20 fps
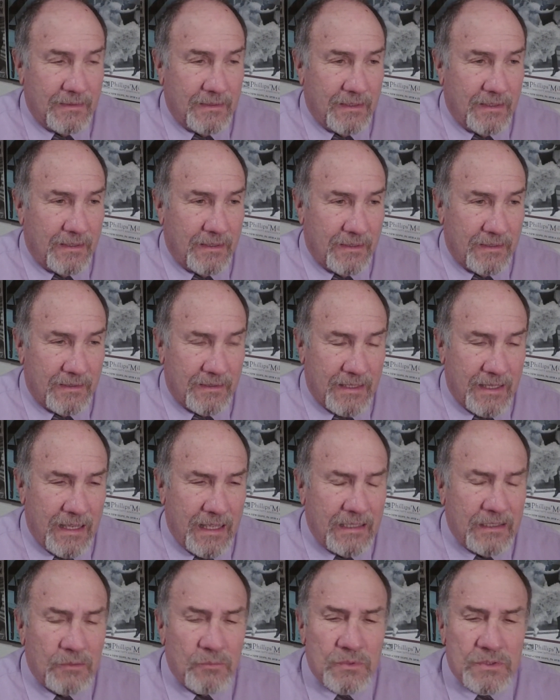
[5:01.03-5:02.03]

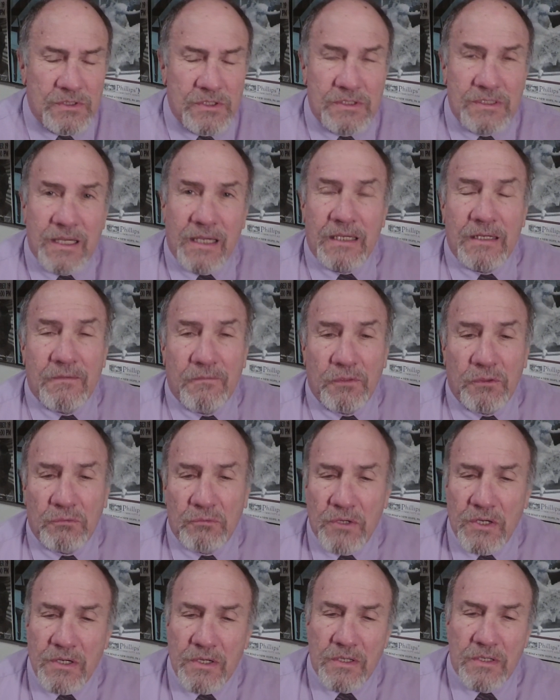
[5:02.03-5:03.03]
Alan was the second of
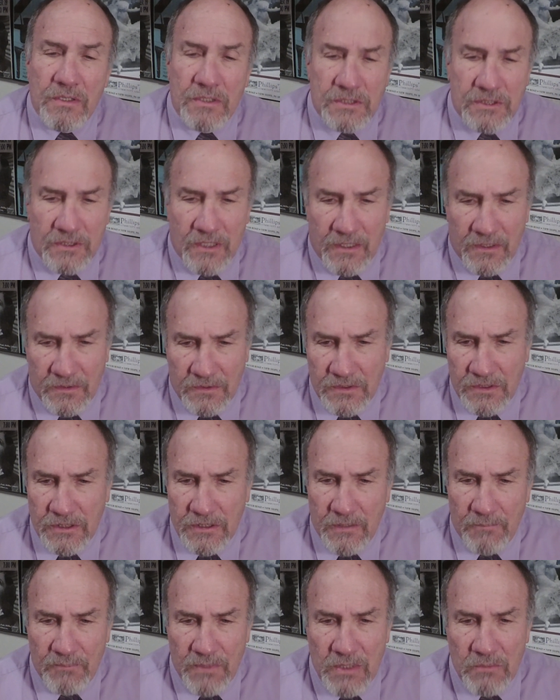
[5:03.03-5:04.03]
three
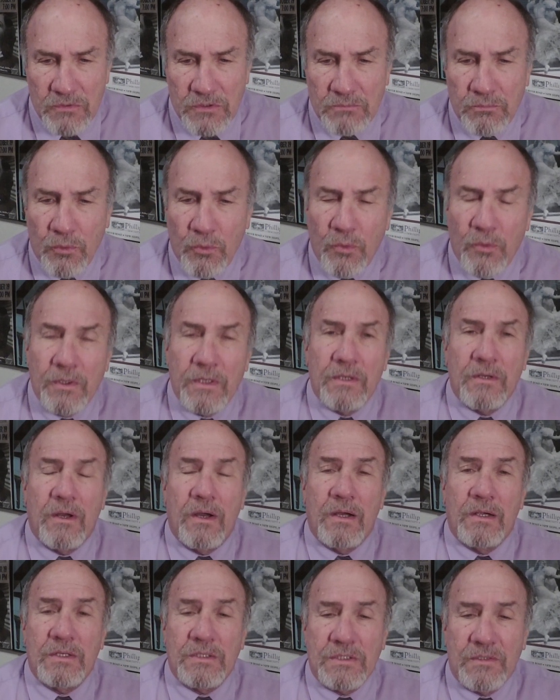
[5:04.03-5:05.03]
sons. He was born in
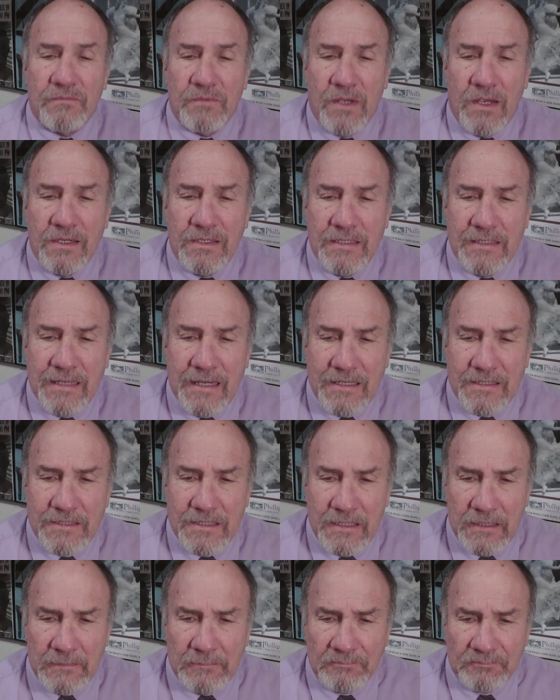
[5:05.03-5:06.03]
August of
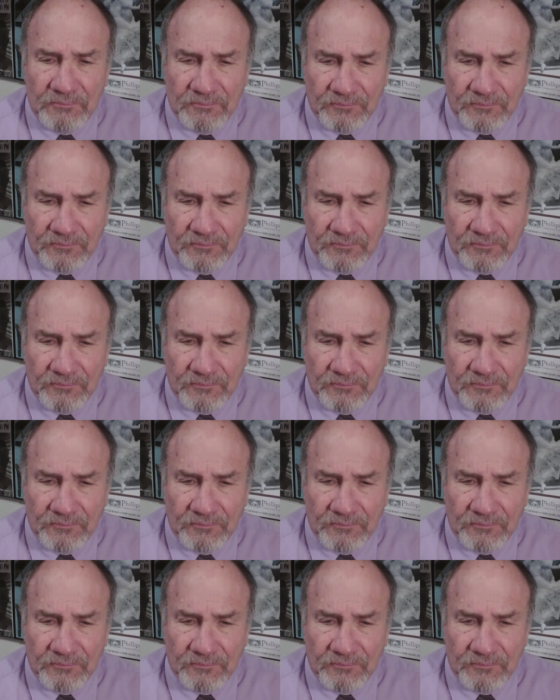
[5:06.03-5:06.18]
1918